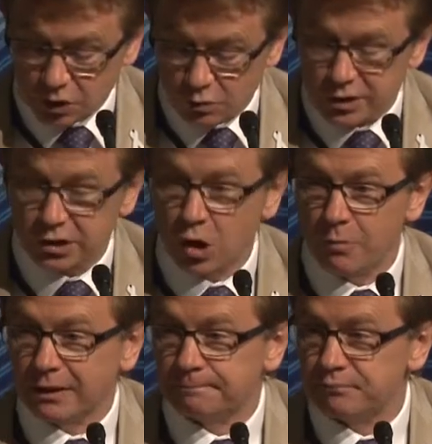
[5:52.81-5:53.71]
was
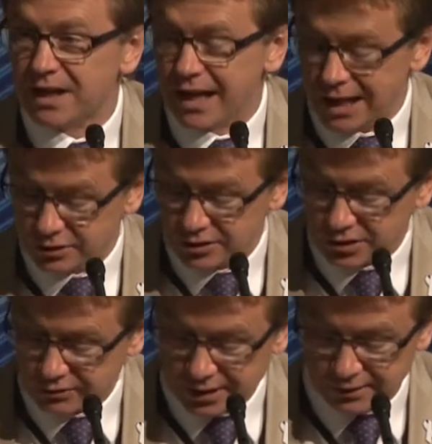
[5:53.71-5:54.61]
common and
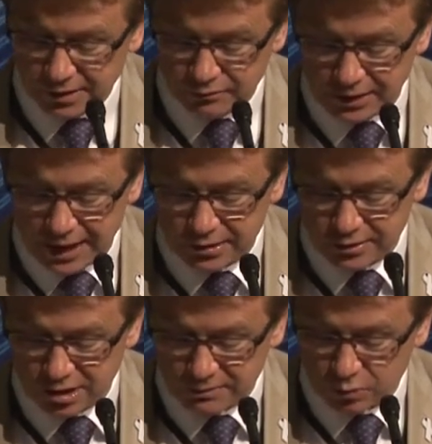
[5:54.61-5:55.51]
strengthened
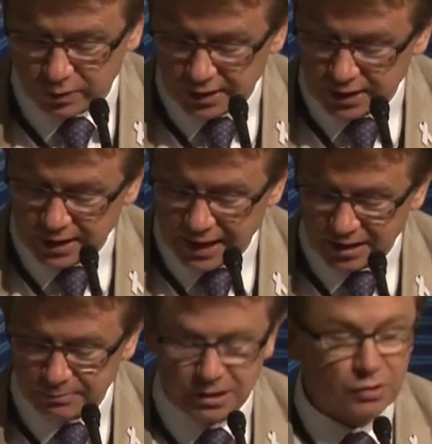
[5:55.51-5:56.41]
relationships within
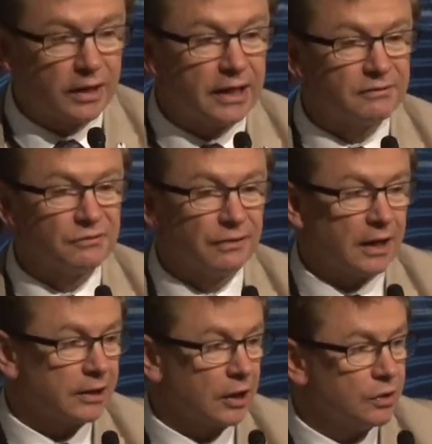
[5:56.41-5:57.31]
and between
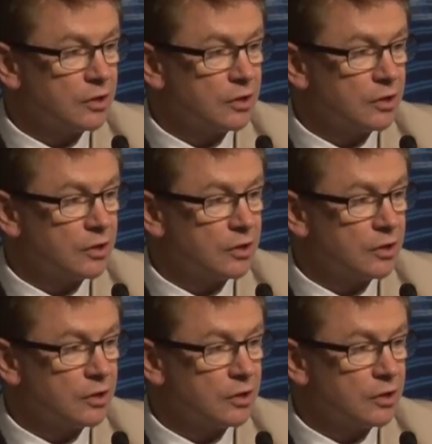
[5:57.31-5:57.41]
whānau.